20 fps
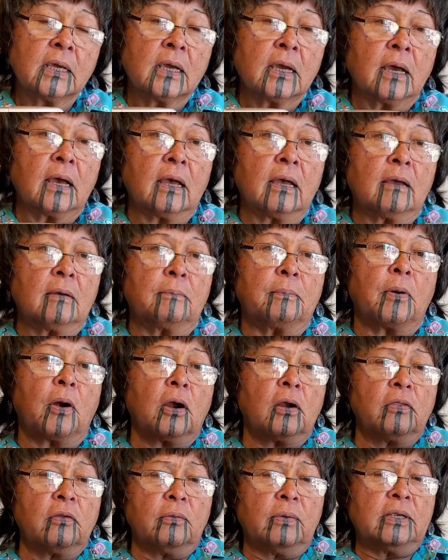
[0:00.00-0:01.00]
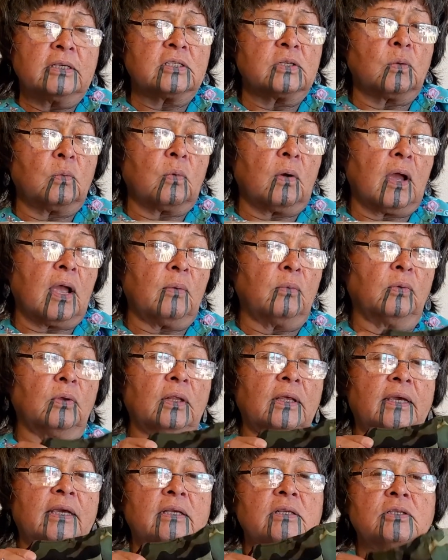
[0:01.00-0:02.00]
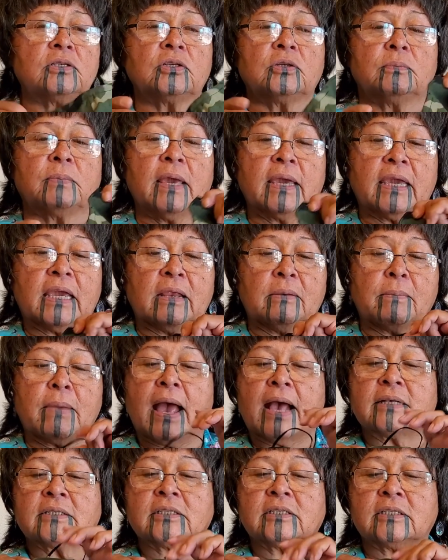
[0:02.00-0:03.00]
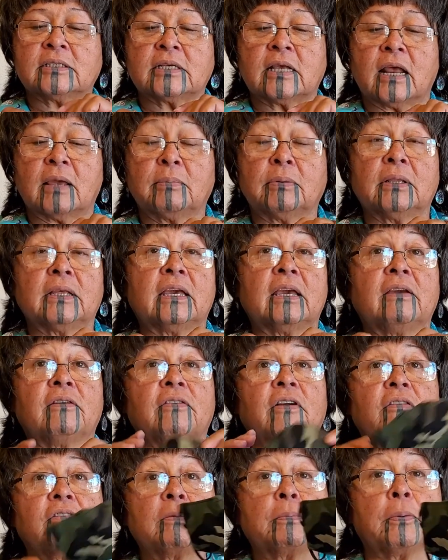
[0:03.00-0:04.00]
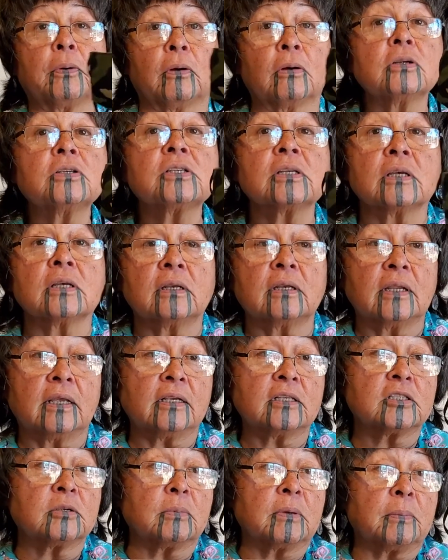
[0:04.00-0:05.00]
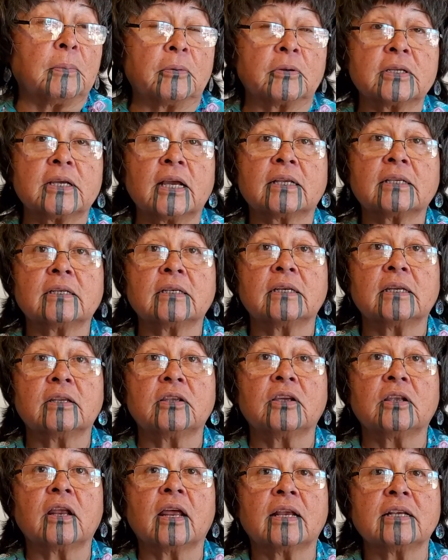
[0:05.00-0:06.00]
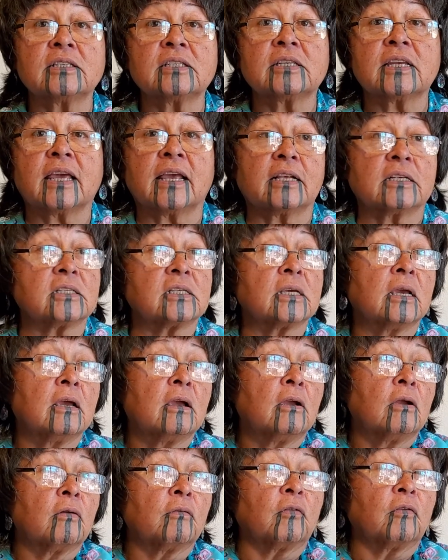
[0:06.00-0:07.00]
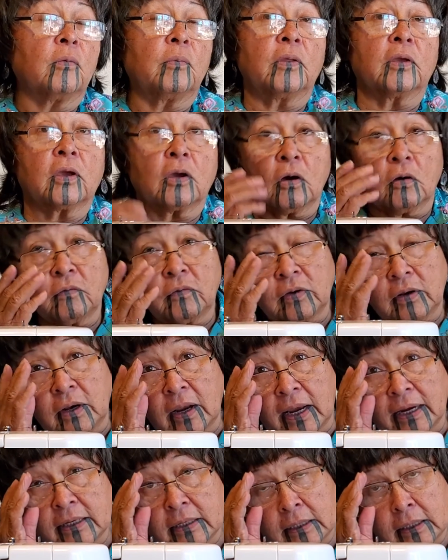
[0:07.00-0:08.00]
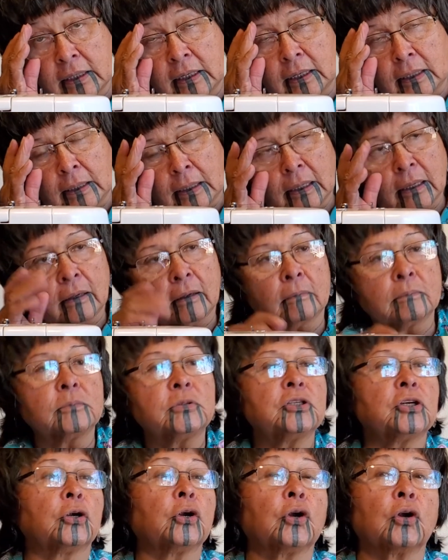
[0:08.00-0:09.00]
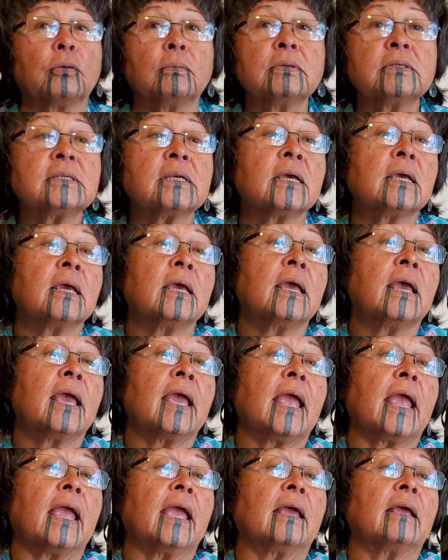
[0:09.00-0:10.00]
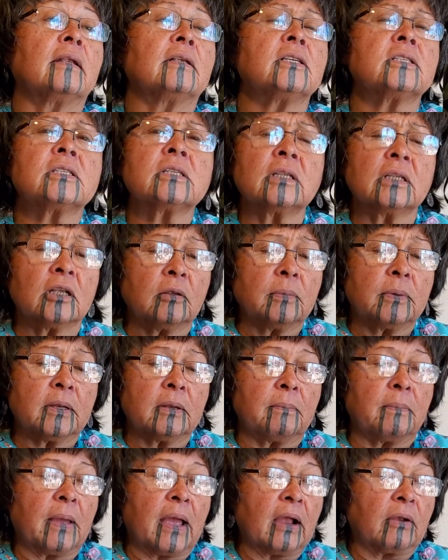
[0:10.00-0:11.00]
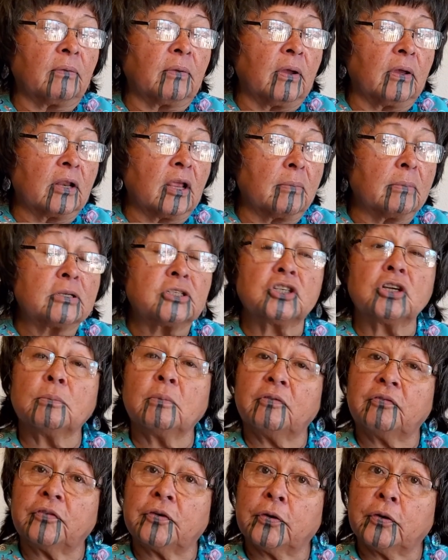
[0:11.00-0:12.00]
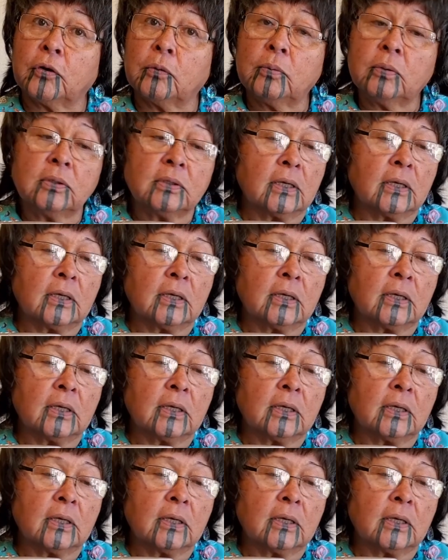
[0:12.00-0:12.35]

Part of the reason why I'm really into making masks is I believe every person needs to be protected in the United States from the COVID-19 germs. And just a little bit of background, I'm a germaphobe.